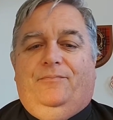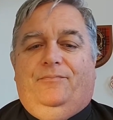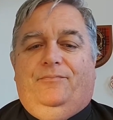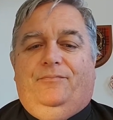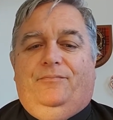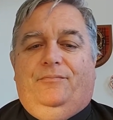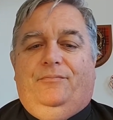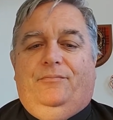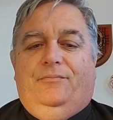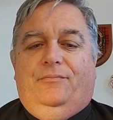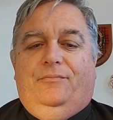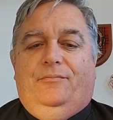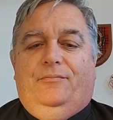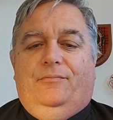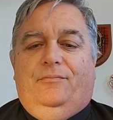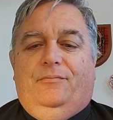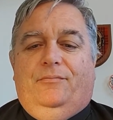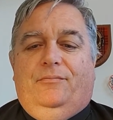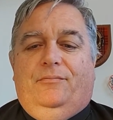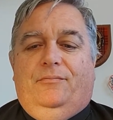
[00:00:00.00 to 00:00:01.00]

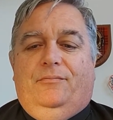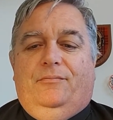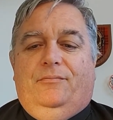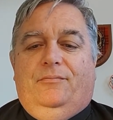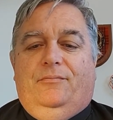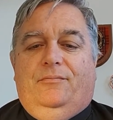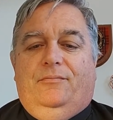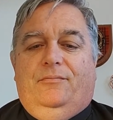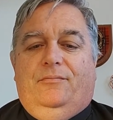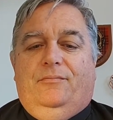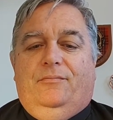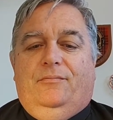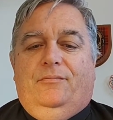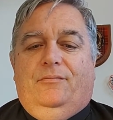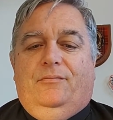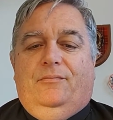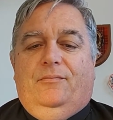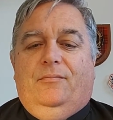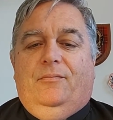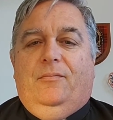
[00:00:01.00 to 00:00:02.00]
Nobody speaks.